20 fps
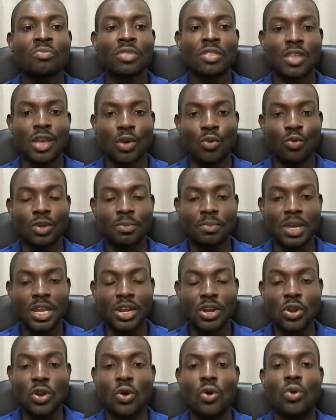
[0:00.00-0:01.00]
there would be
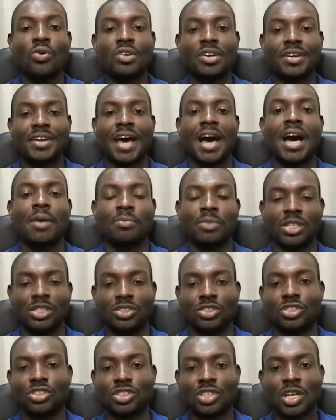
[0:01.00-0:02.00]
no
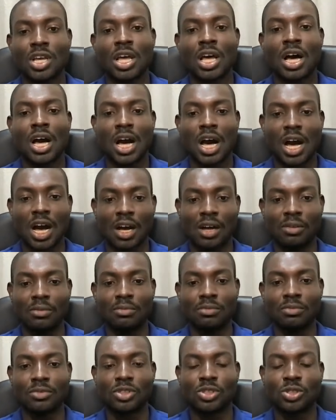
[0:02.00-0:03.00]
damage
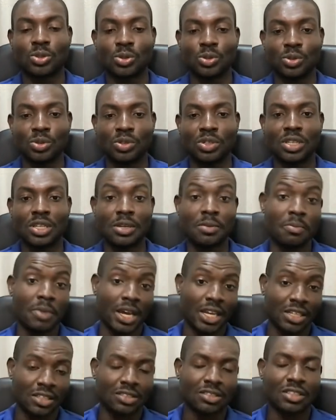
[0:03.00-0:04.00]
to the
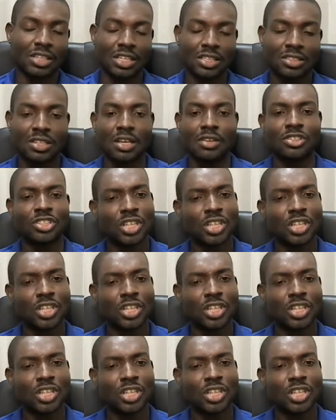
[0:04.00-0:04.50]
medicine itself.